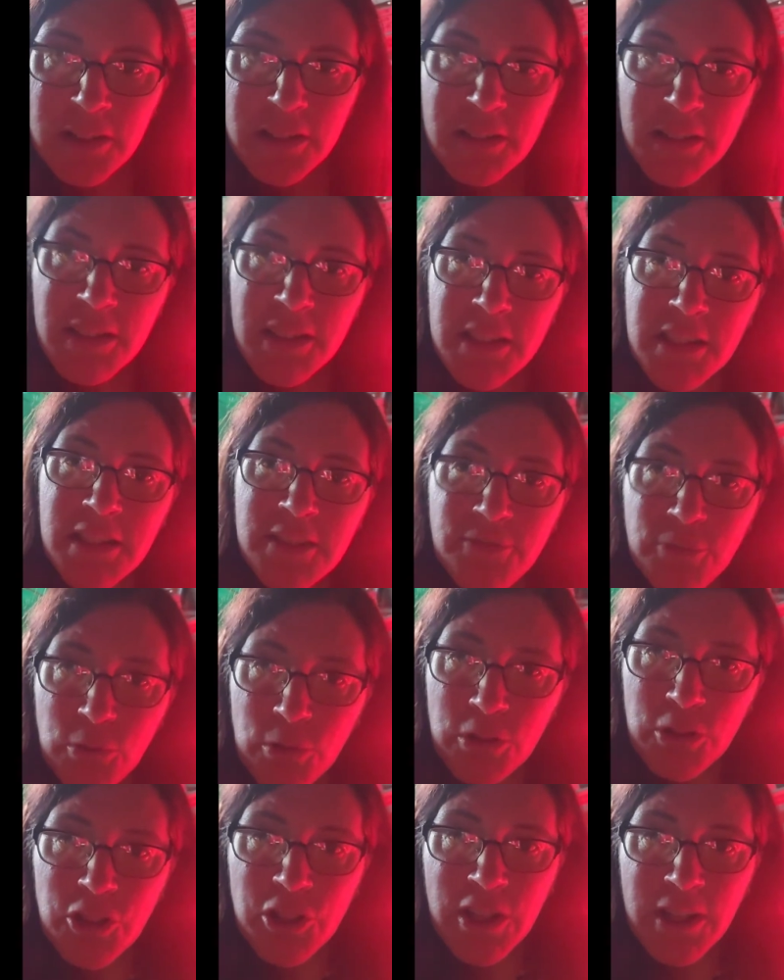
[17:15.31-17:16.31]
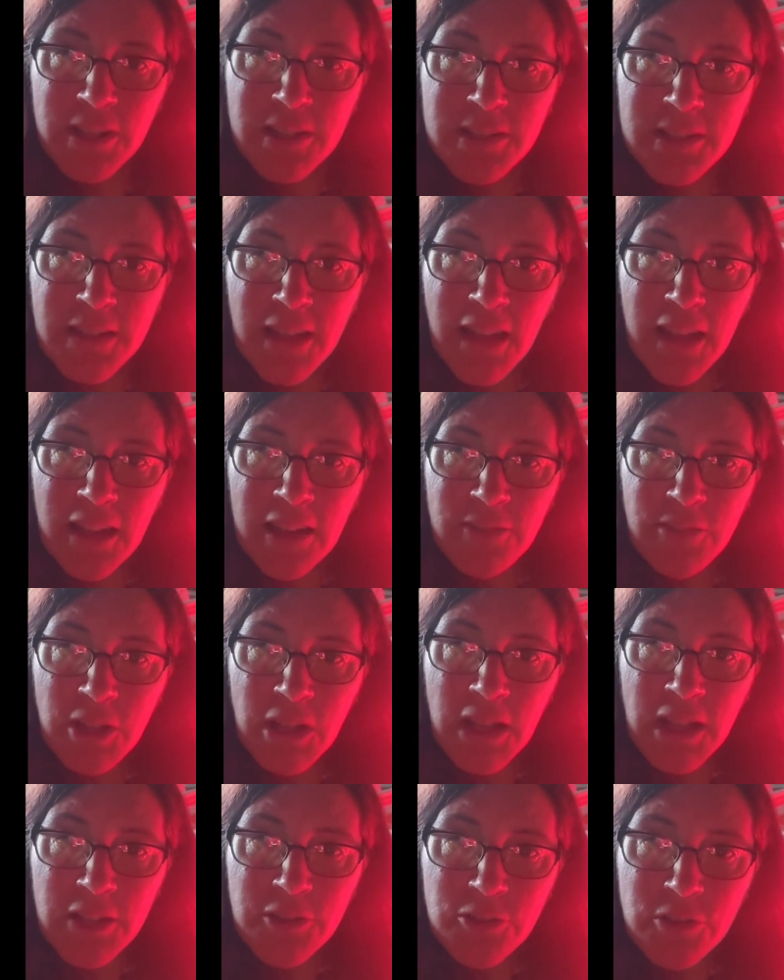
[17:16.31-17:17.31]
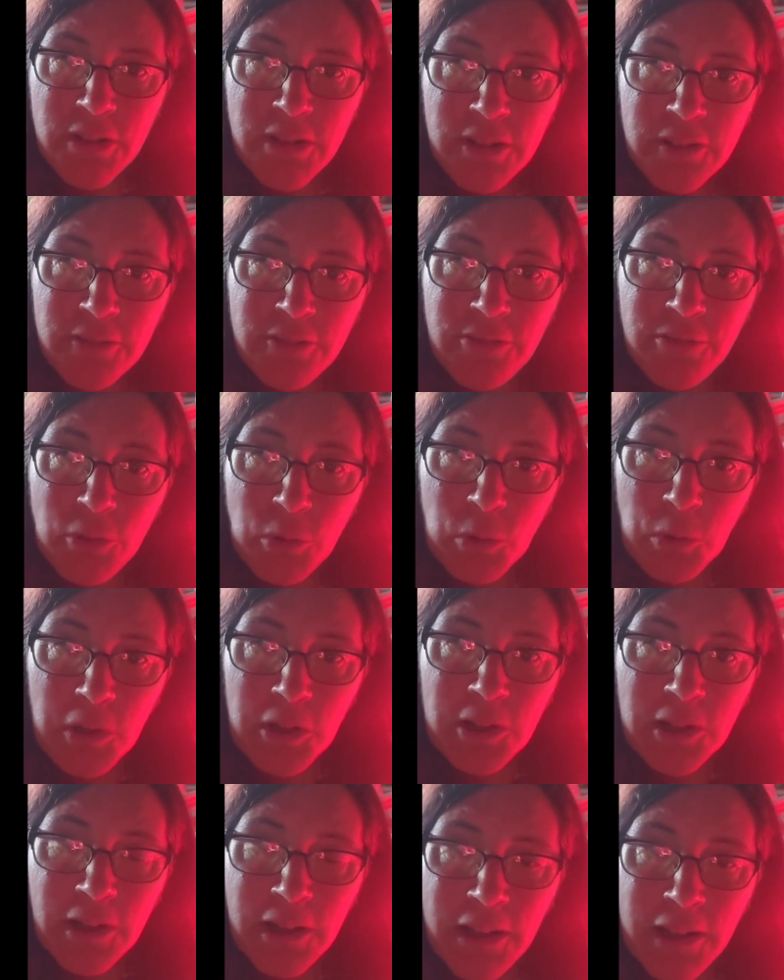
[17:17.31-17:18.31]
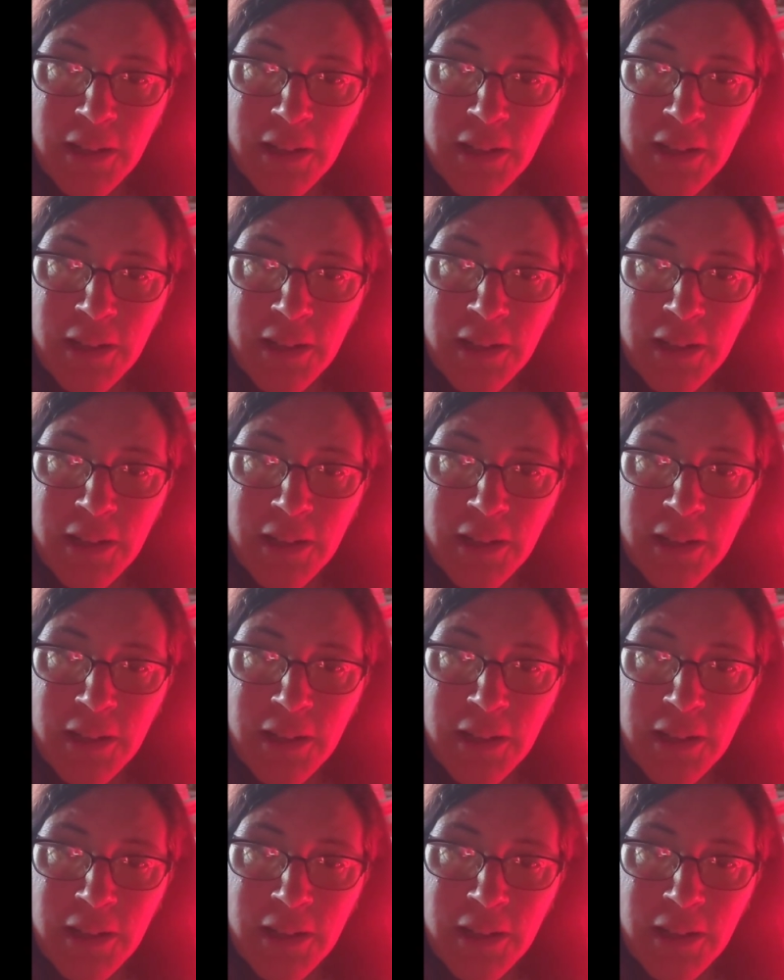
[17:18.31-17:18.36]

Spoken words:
64 chicks out of 104.